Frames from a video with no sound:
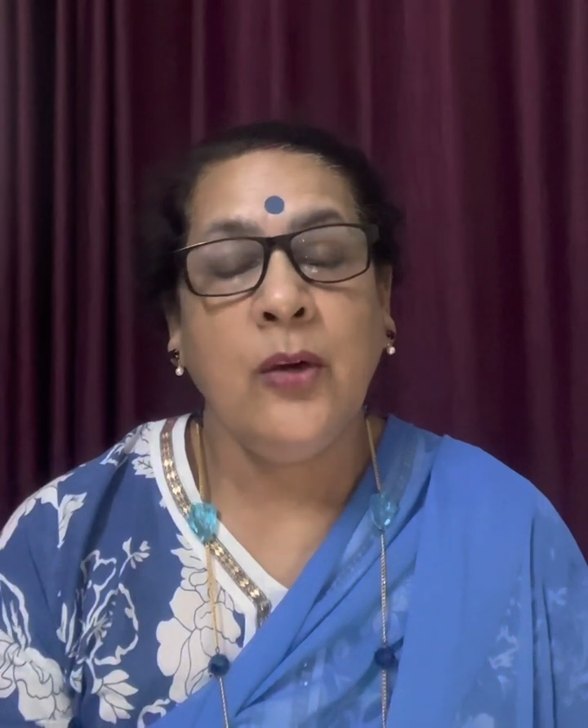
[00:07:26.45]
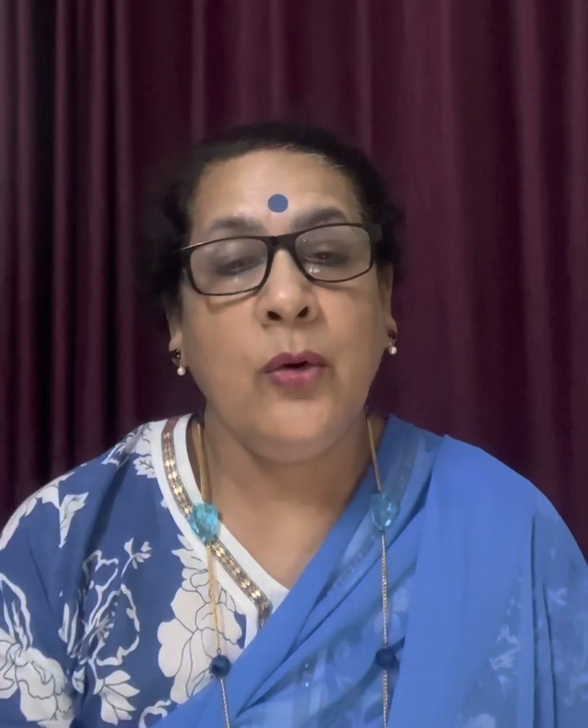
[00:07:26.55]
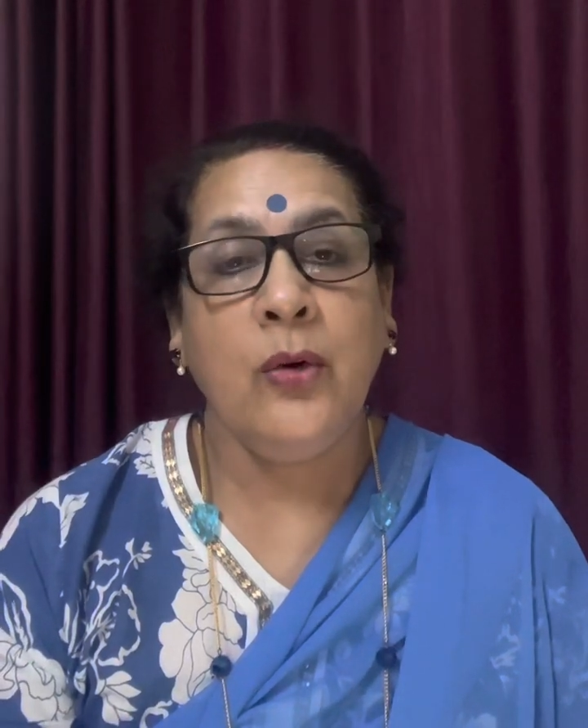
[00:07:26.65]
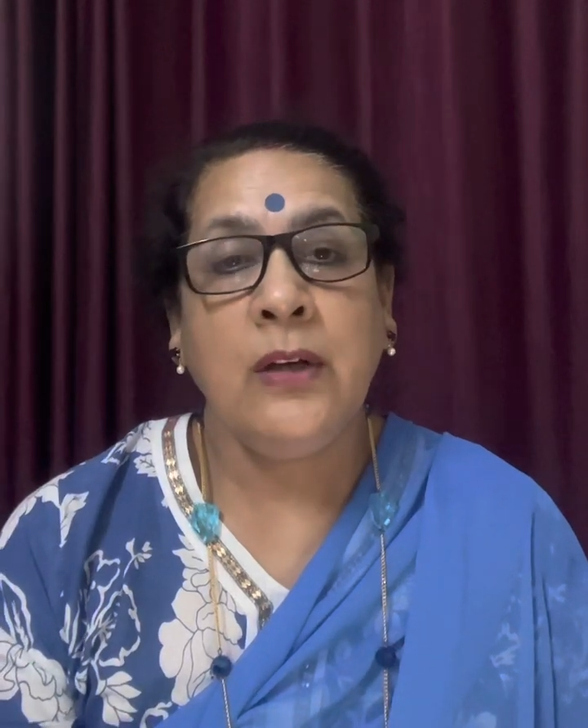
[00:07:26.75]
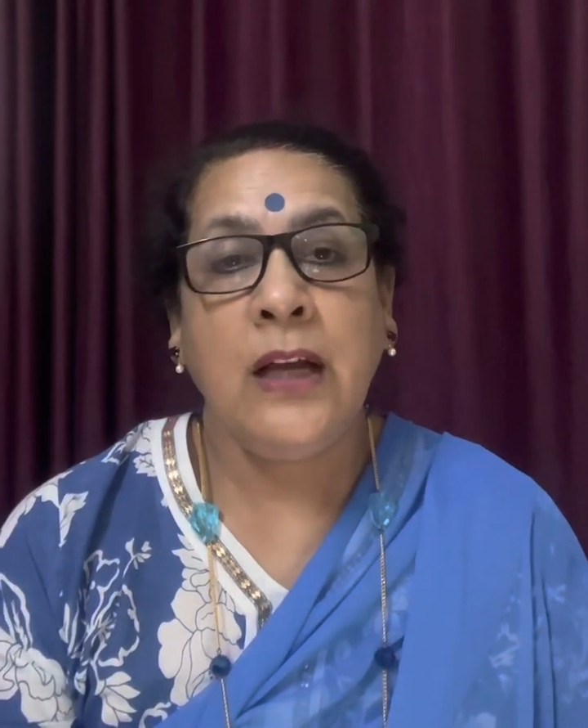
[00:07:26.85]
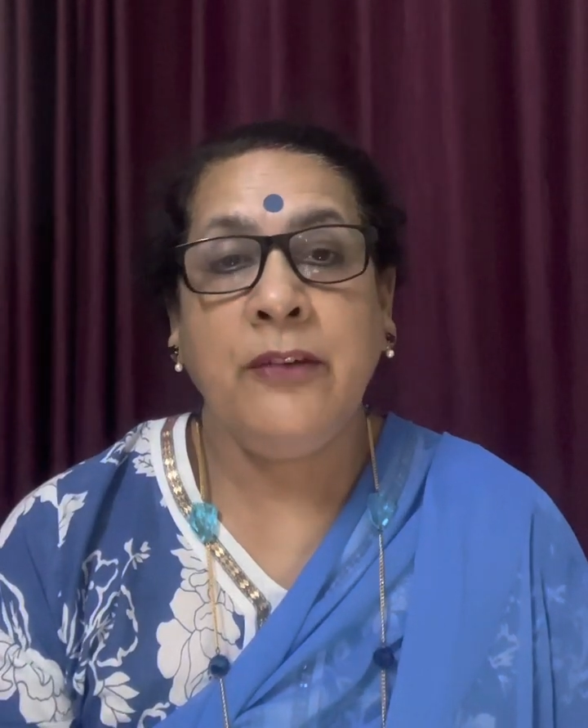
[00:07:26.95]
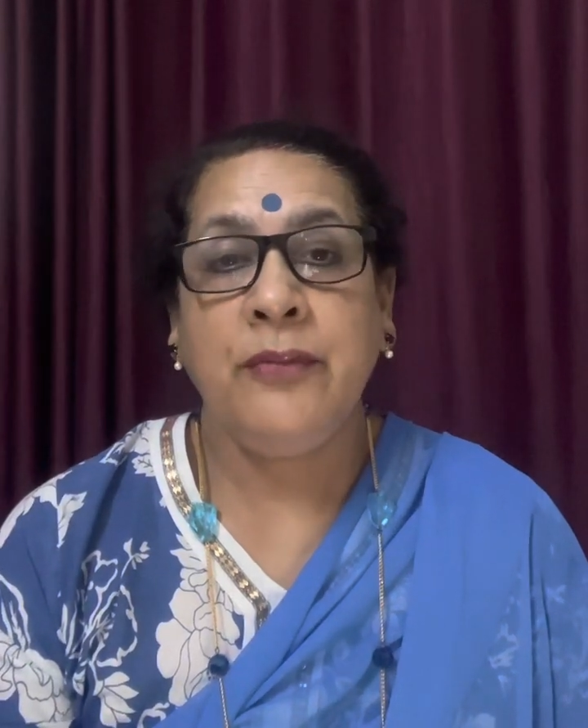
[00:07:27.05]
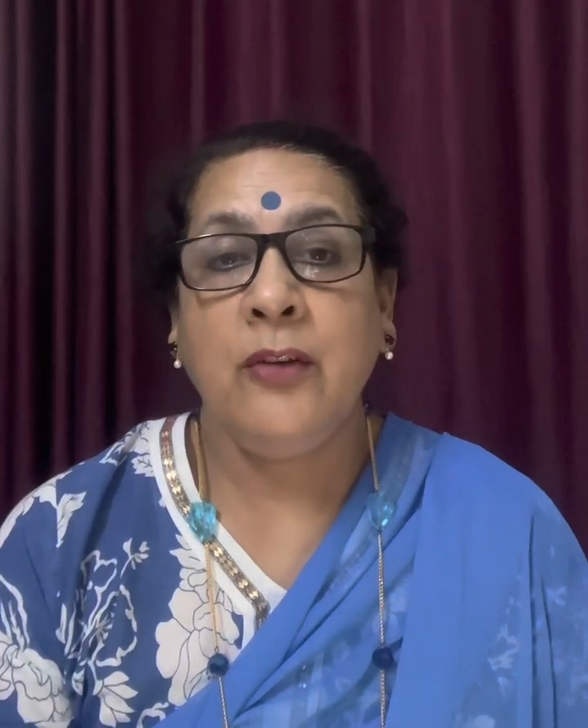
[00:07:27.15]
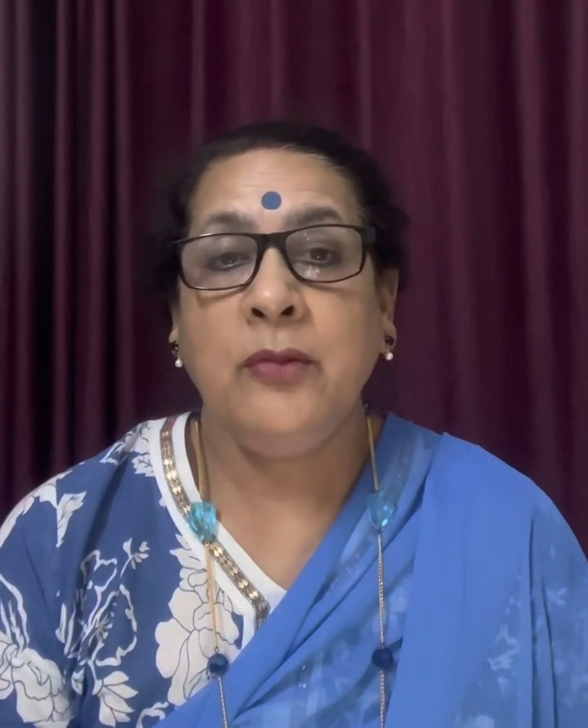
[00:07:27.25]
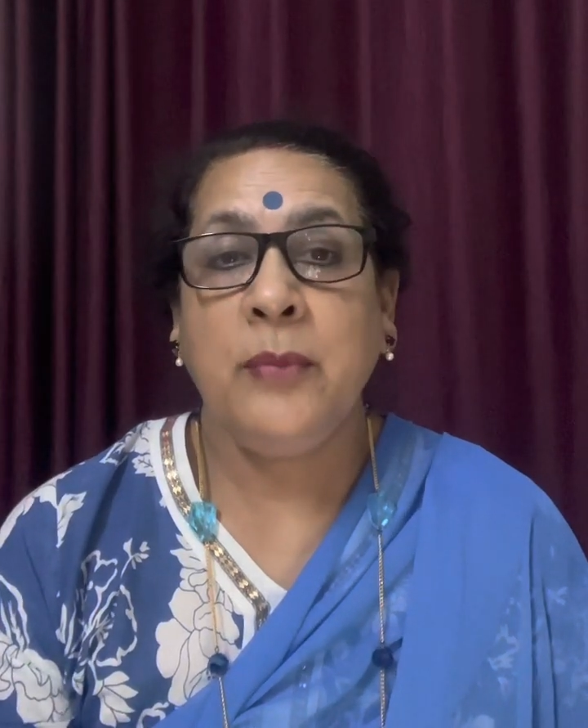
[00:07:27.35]
or I
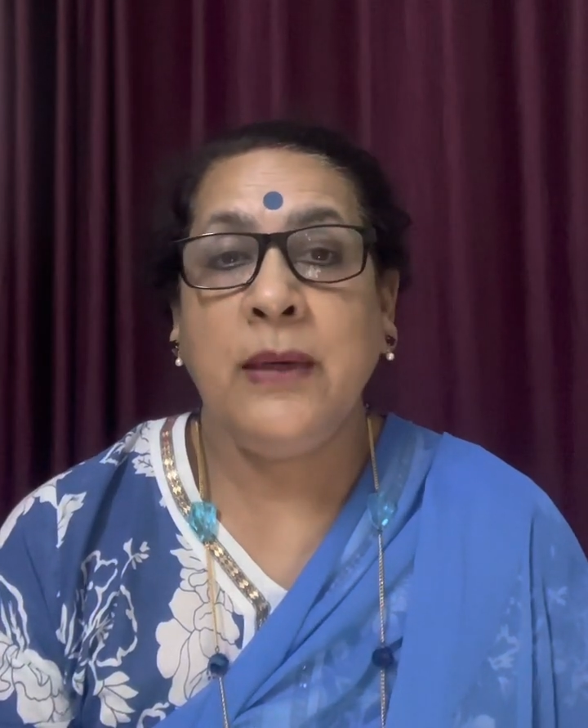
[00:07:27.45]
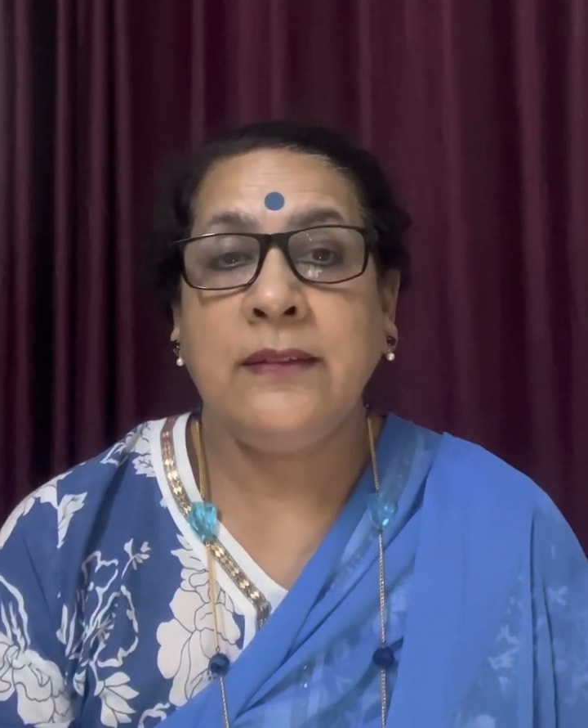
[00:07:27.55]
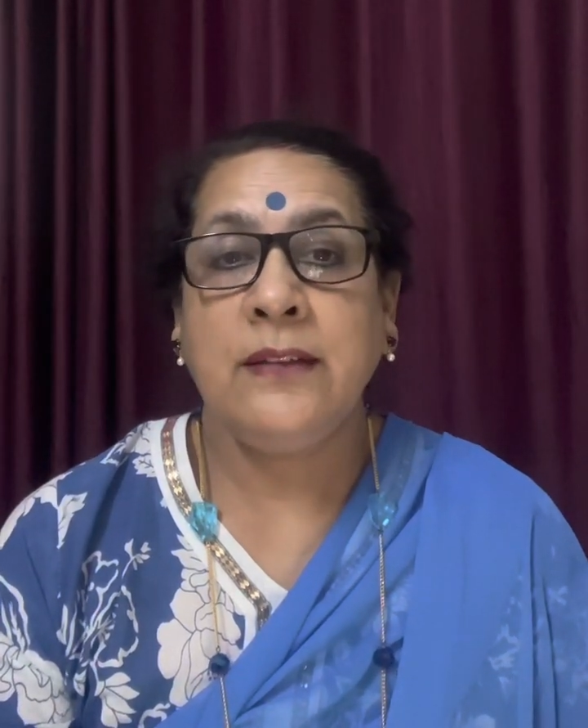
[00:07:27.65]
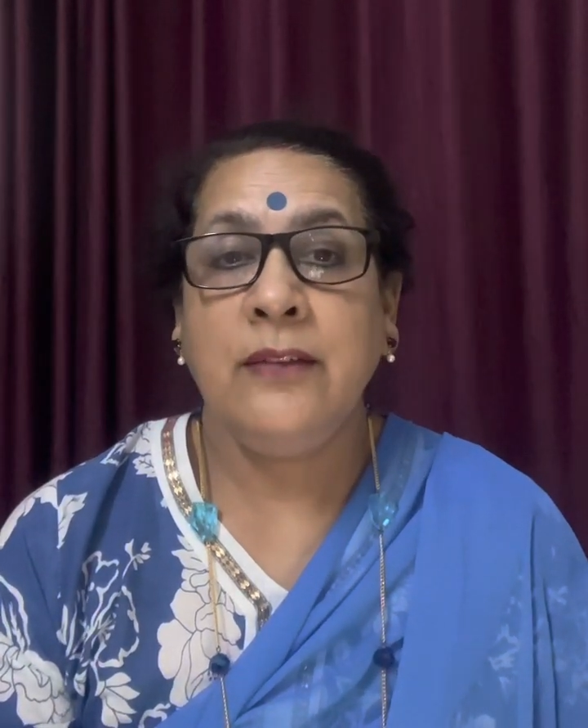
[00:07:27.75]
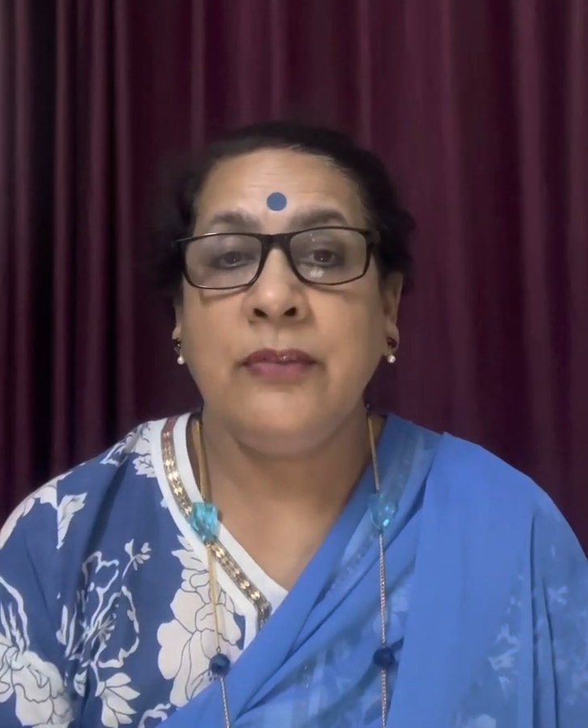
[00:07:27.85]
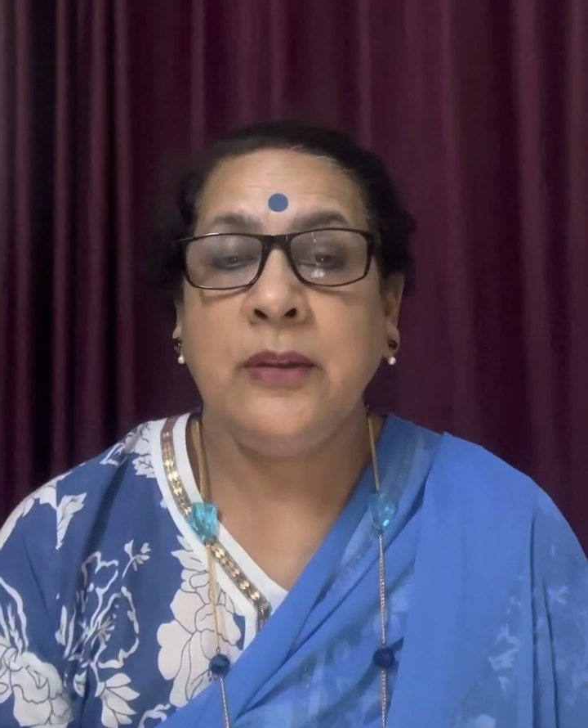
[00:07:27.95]
found myself